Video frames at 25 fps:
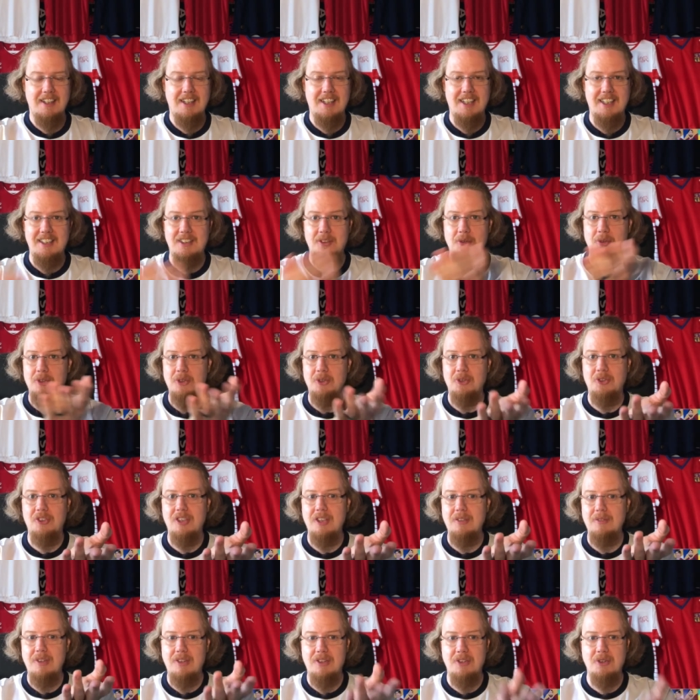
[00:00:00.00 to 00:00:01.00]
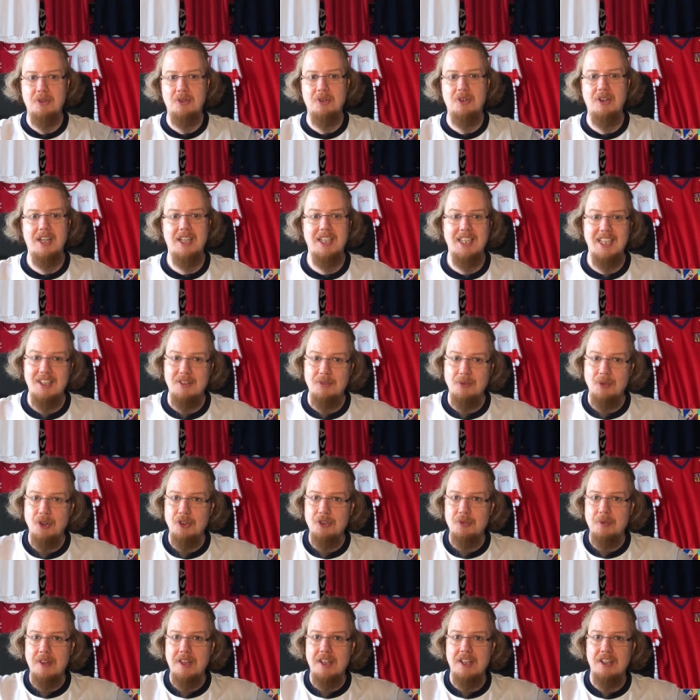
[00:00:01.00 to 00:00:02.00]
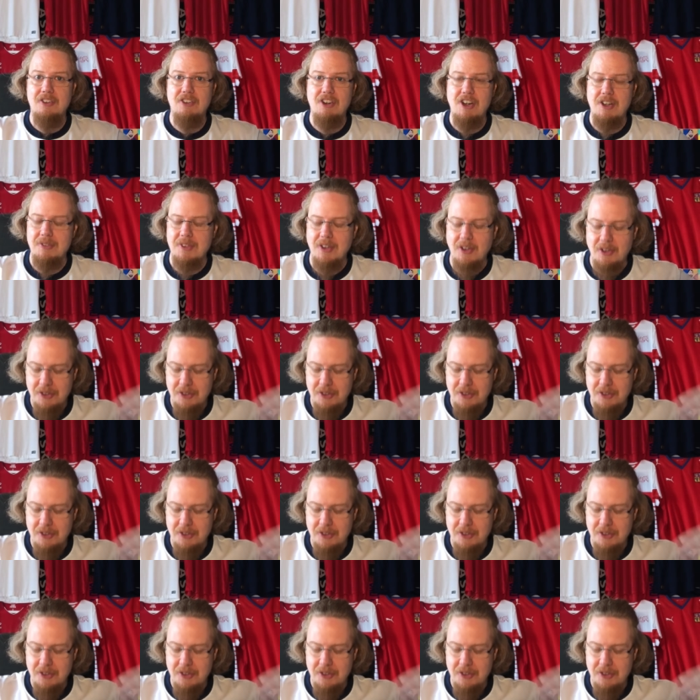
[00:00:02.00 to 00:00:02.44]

And you could see with Ukraine, it was within the grasp.